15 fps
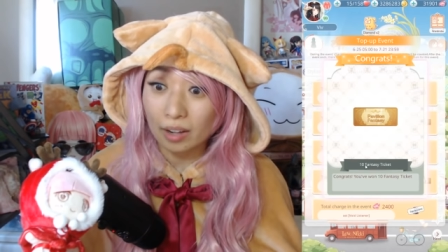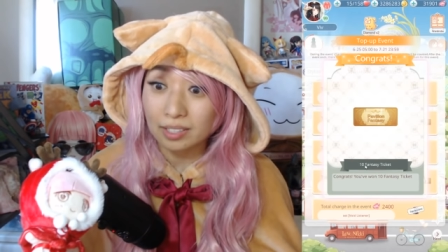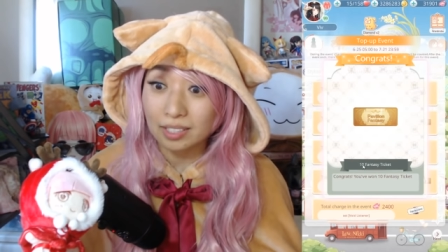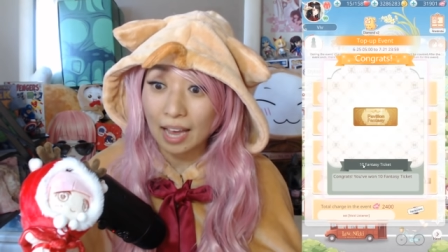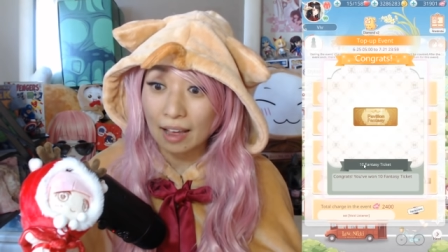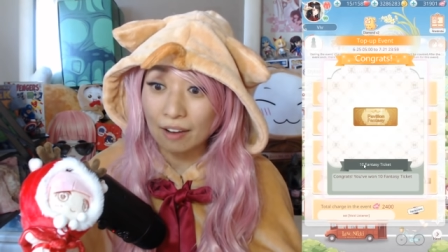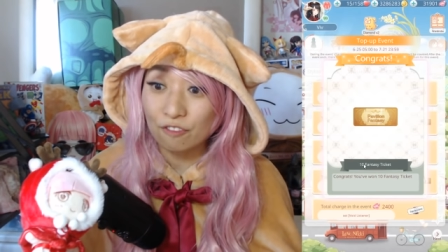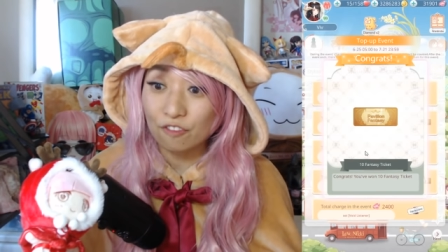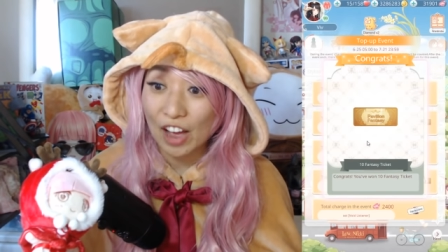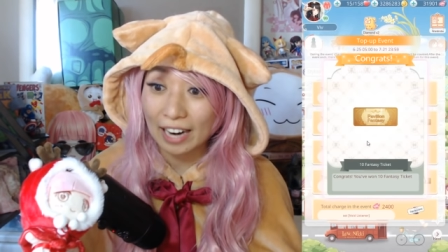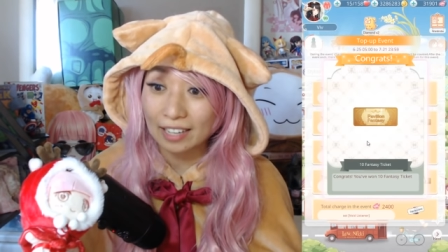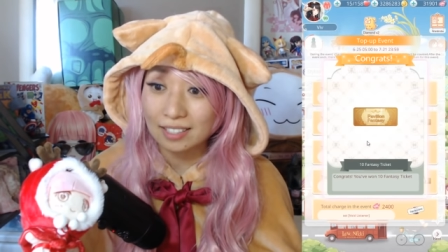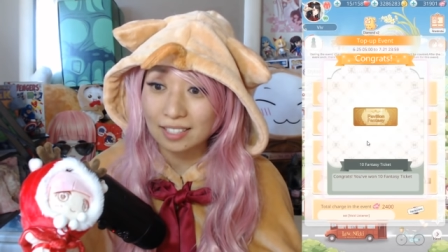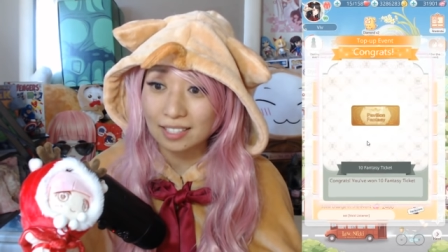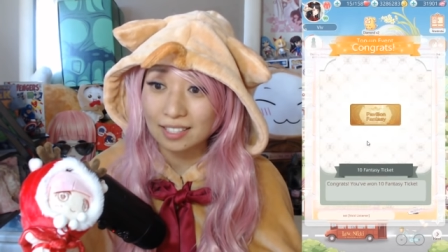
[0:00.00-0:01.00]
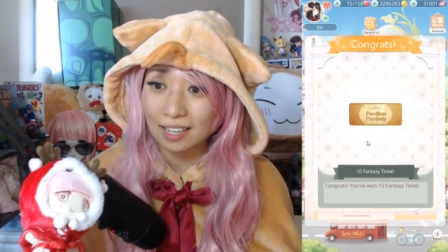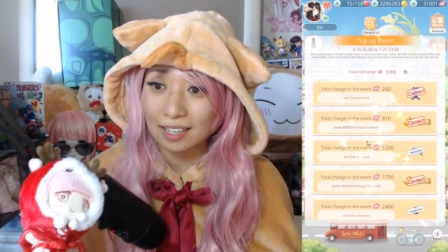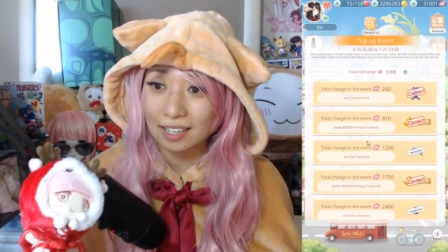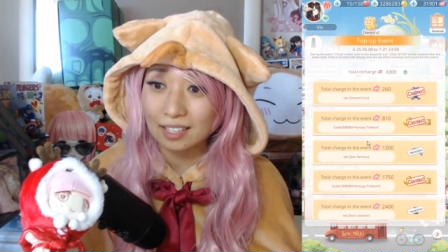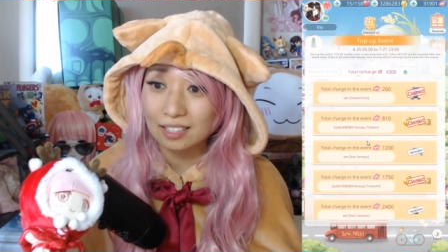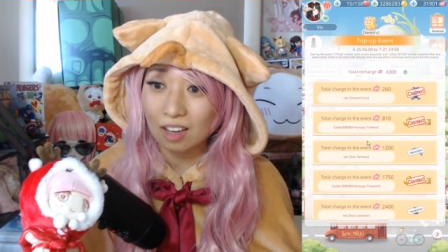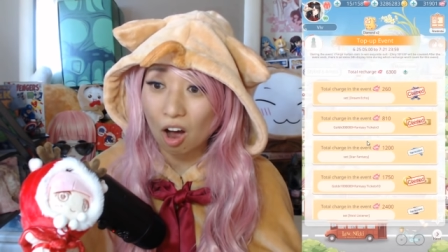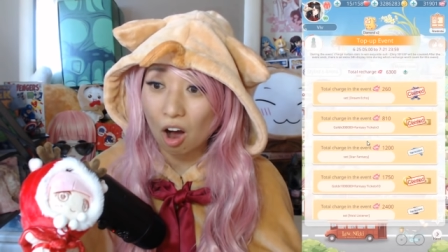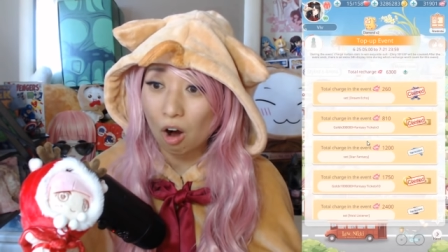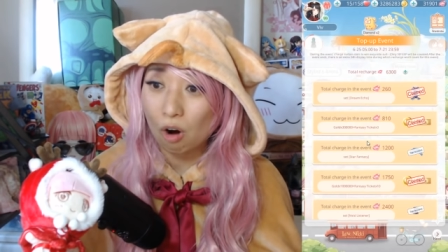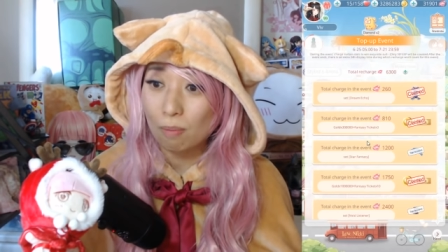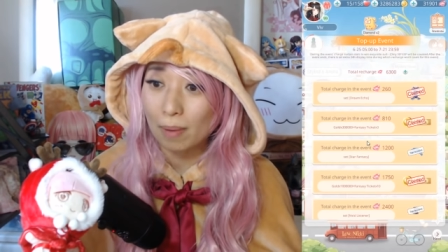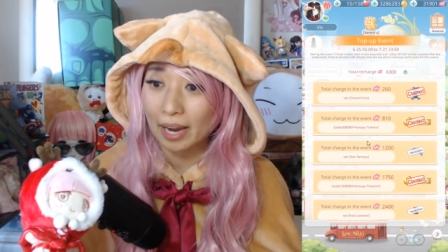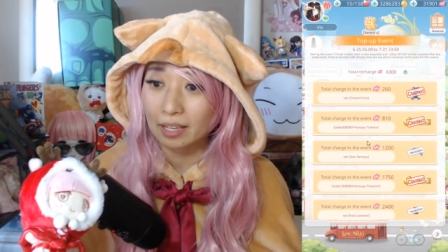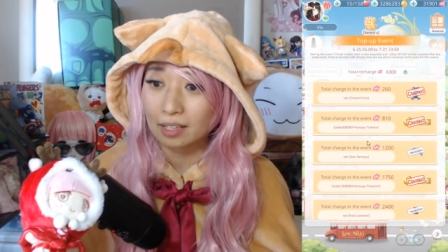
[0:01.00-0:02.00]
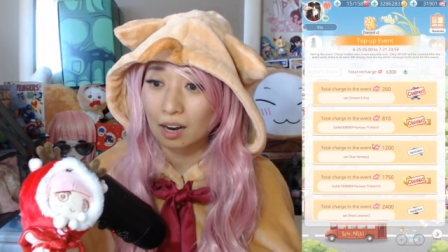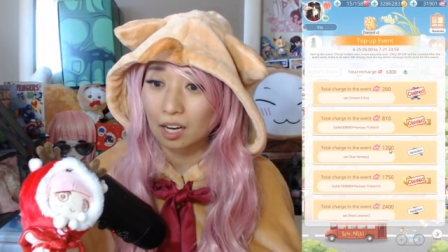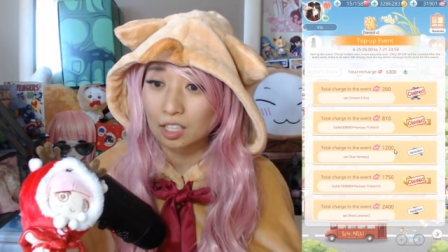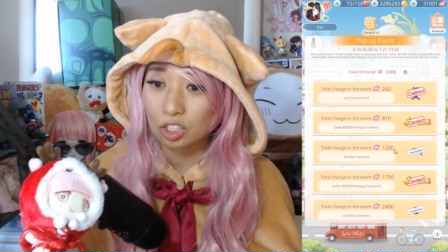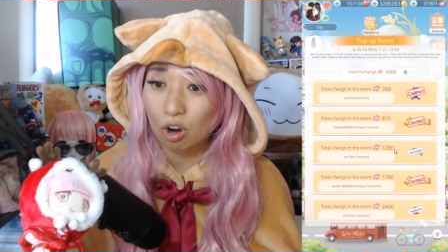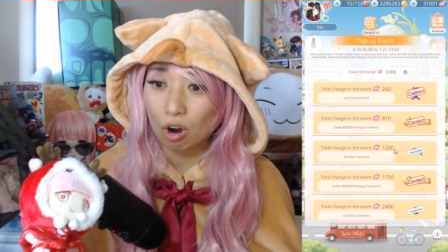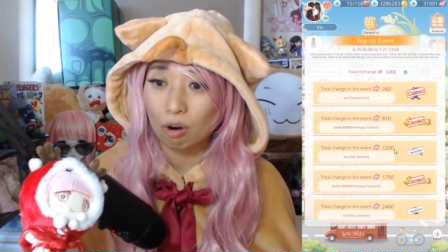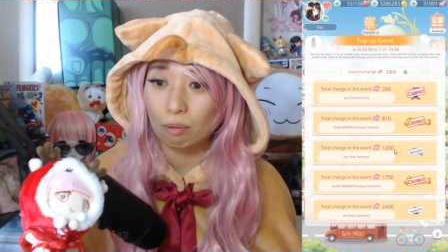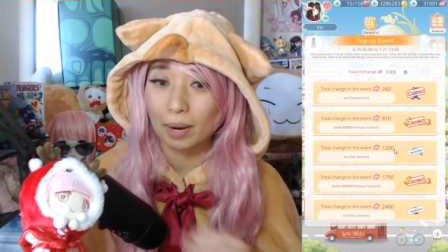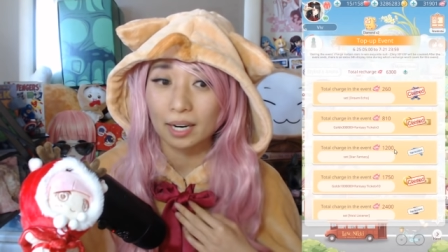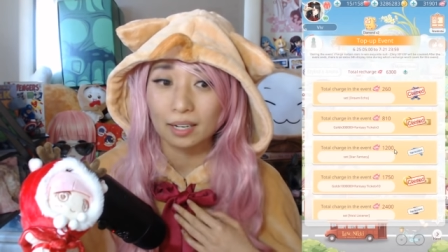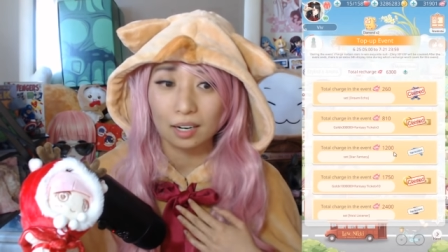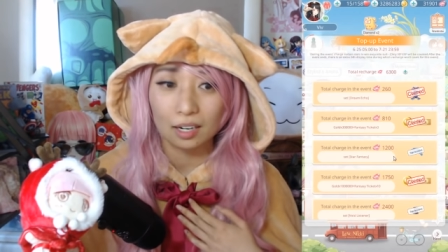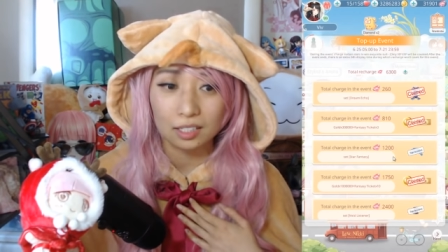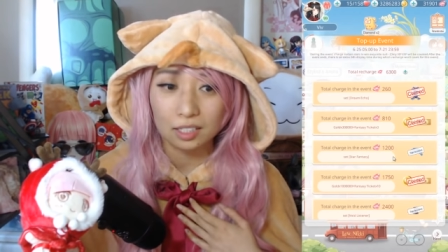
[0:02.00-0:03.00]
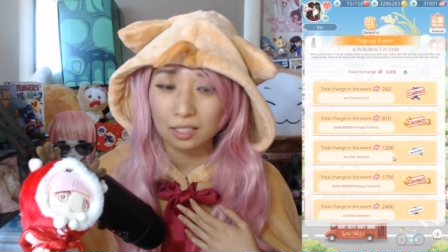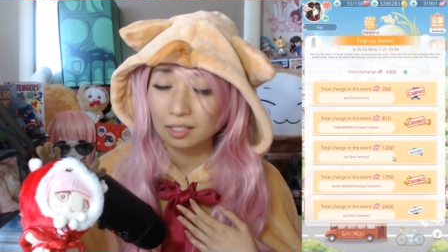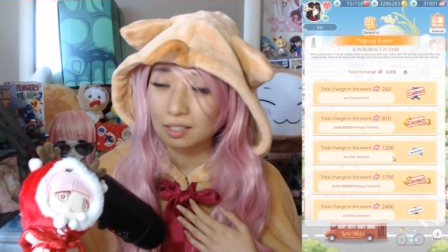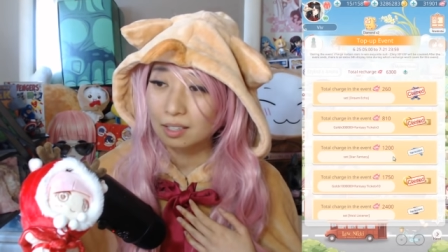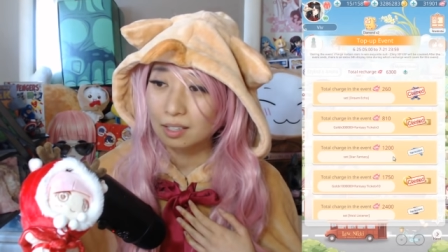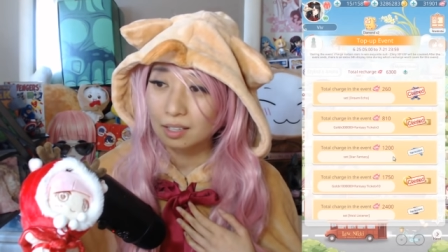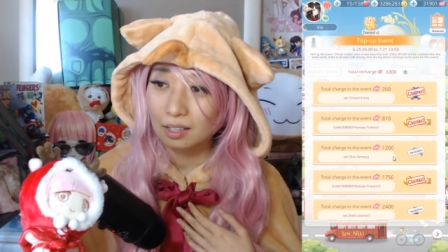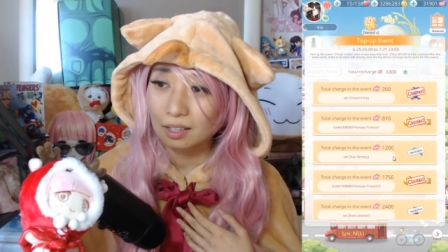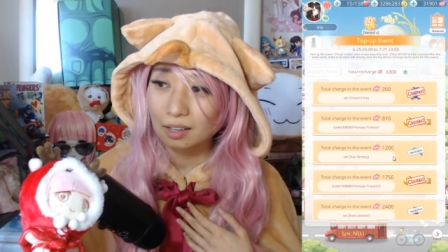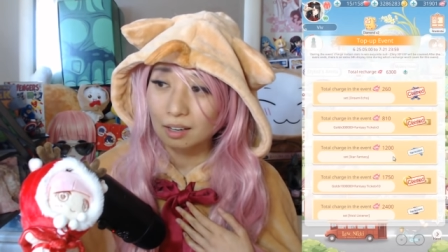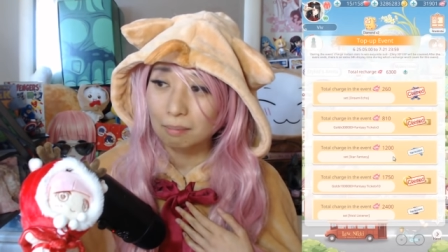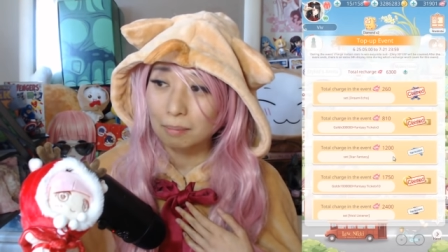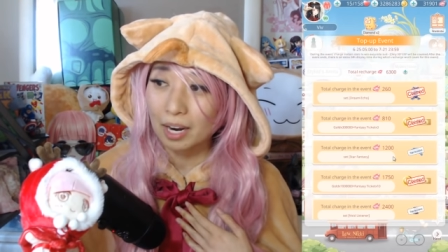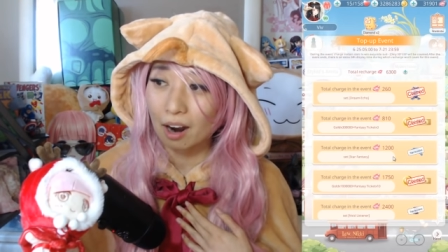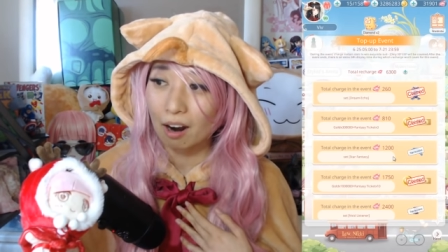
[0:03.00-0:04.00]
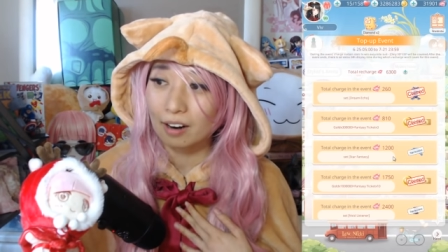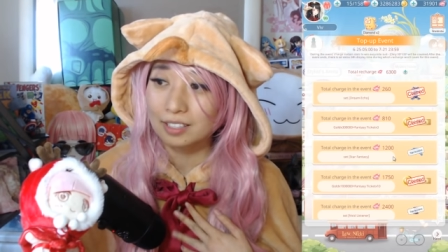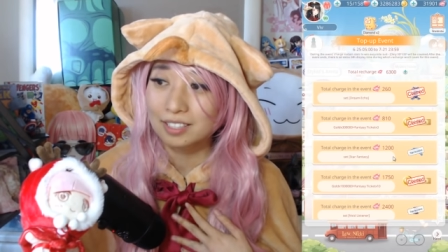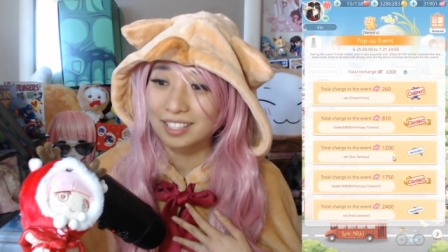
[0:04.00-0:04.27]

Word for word: 10 fantasy tickets! Oh my gosh, oh my gosh. My heart.